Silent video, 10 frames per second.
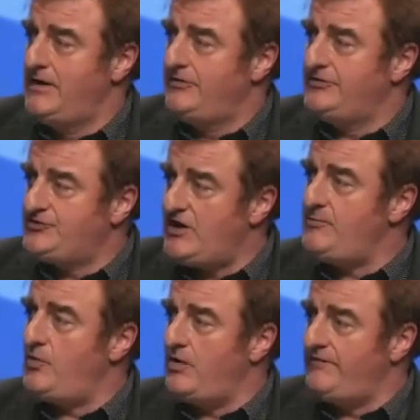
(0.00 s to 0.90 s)
the
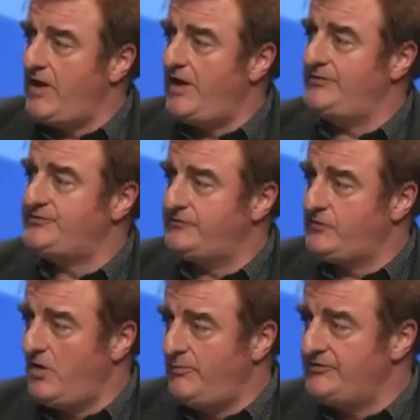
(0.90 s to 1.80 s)
chamber of the House of
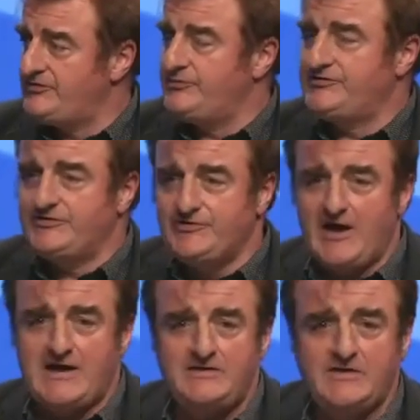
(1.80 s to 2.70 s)
Commons was
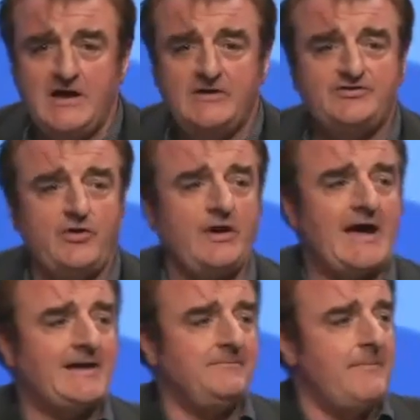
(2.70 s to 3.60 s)
designed so that
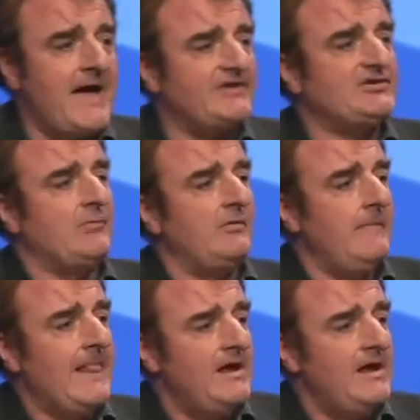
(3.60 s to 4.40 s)
at maximum